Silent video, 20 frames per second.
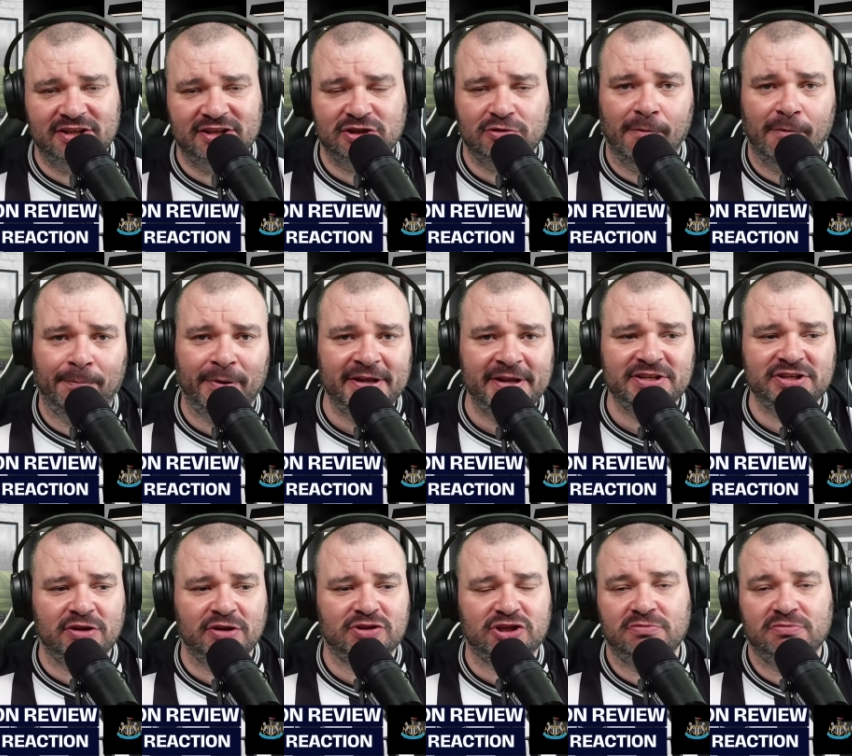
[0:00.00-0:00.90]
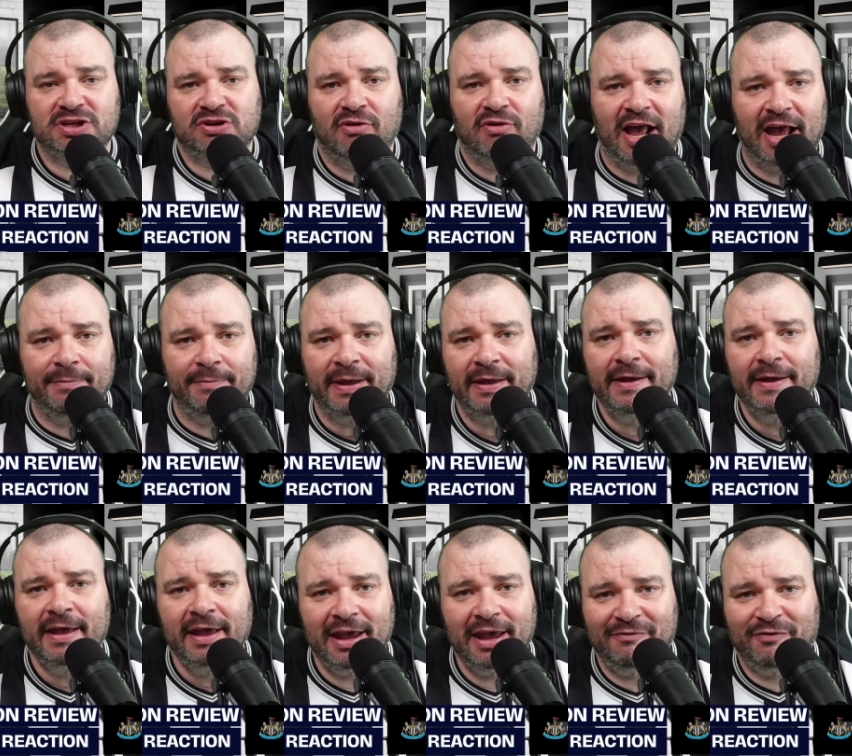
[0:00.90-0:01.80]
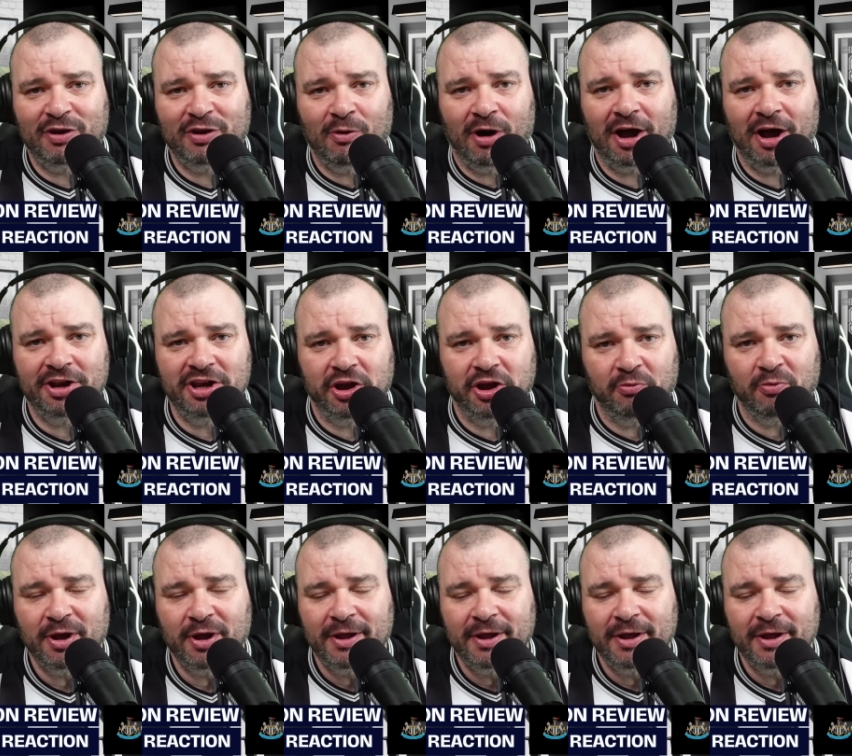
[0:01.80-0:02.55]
So please do subscribe if you are new.